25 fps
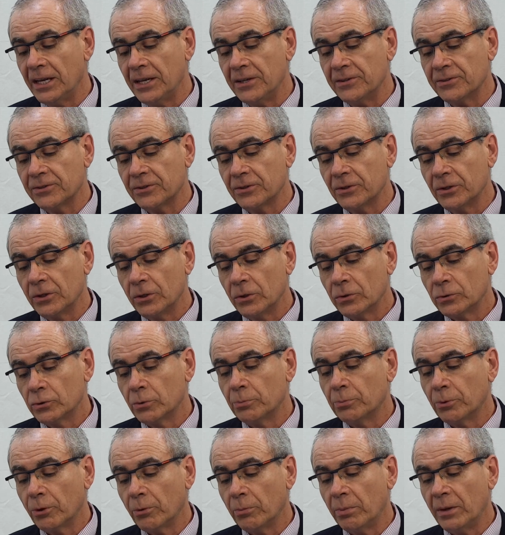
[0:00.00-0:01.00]
lead
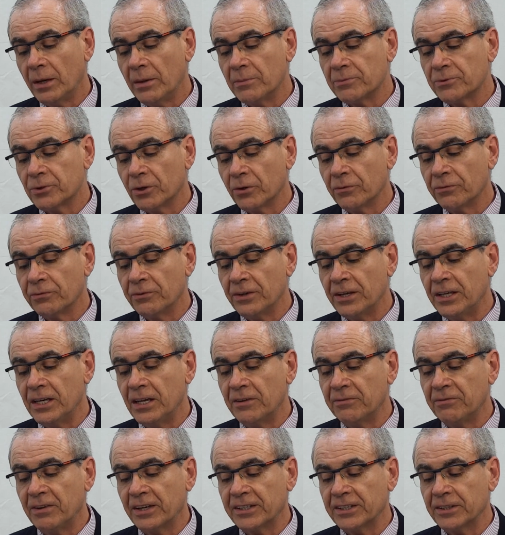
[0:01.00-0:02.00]
to problems of
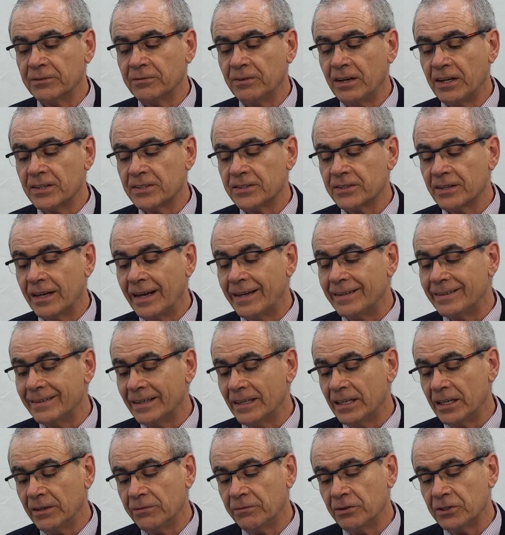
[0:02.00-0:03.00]
ineffectiveness and
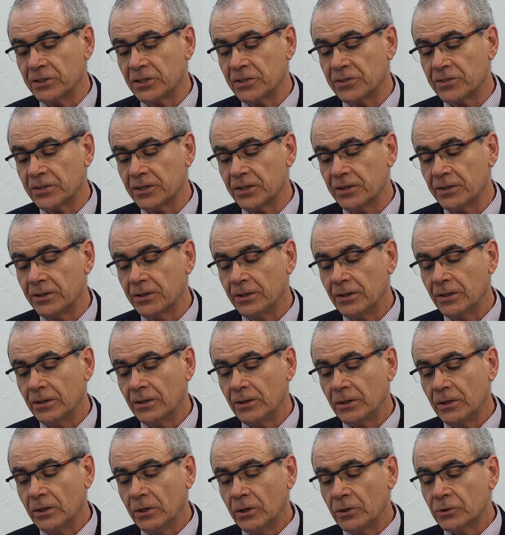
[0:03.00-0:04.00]
inefficiency.
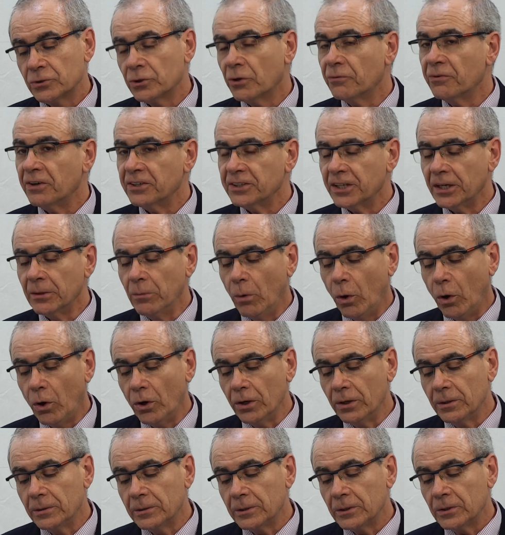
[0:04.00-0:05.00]
So
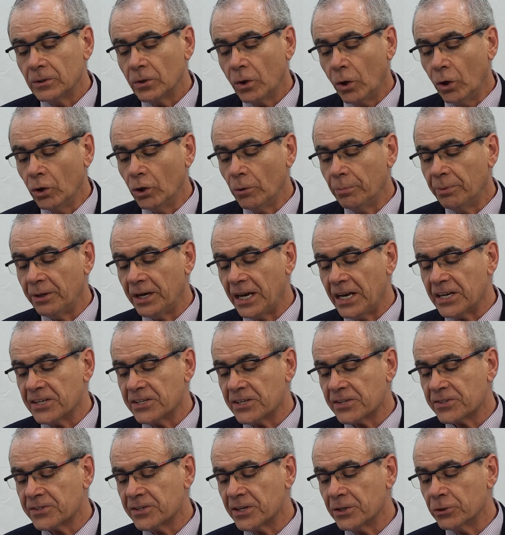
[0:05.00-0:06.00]
furthermore, all
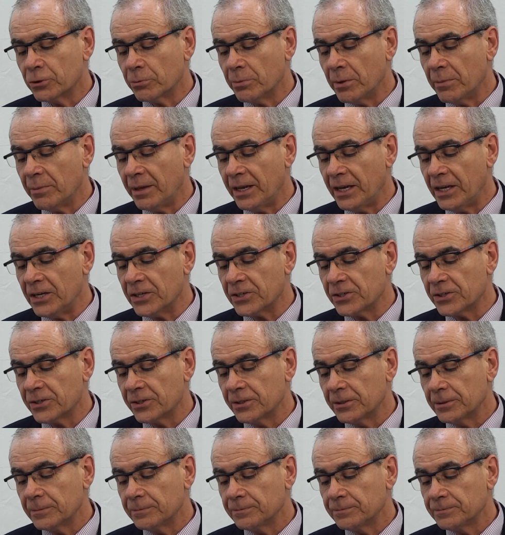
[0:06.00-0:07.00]
operations need to be managed,
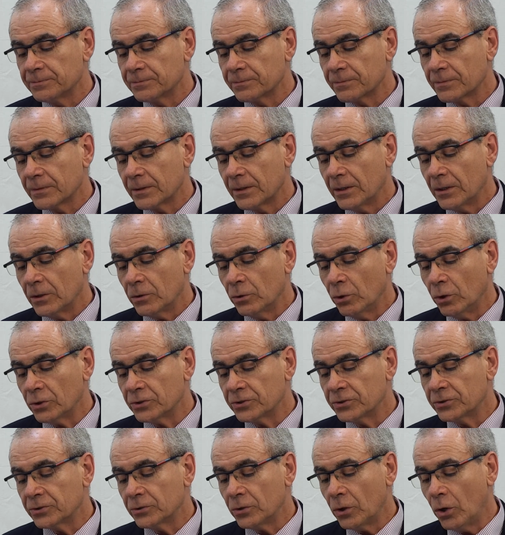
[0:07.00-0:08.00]

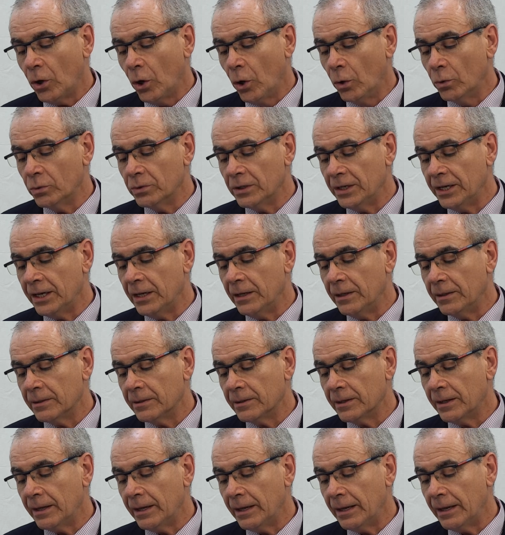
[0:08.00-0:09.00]
not only
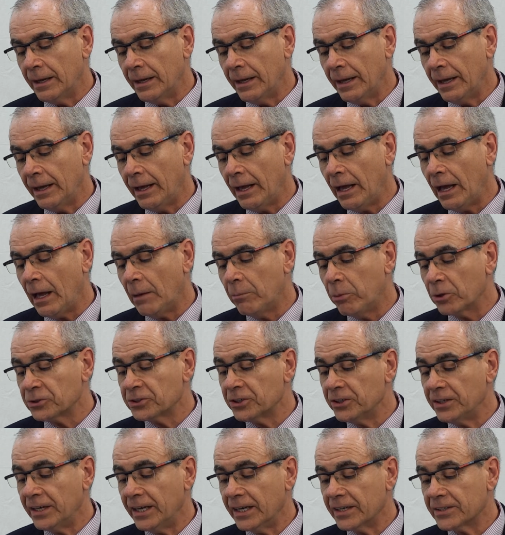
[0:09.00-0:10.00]

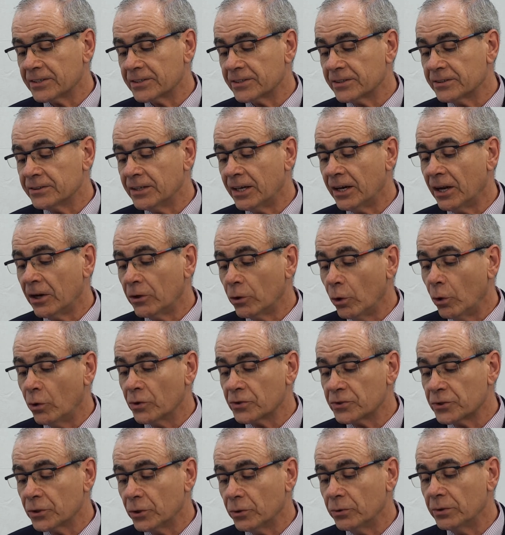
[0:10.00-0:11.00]
bottlenecks, there are
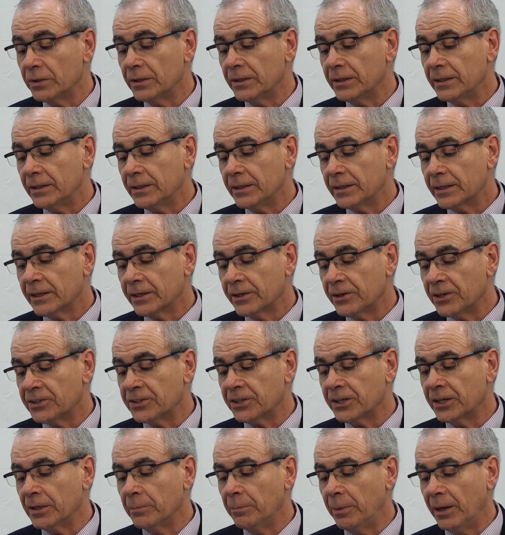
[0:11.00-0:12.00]
also
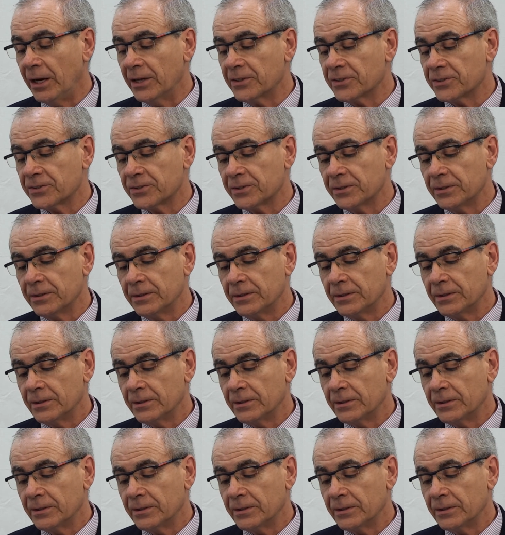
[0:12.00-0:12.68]
critical paths.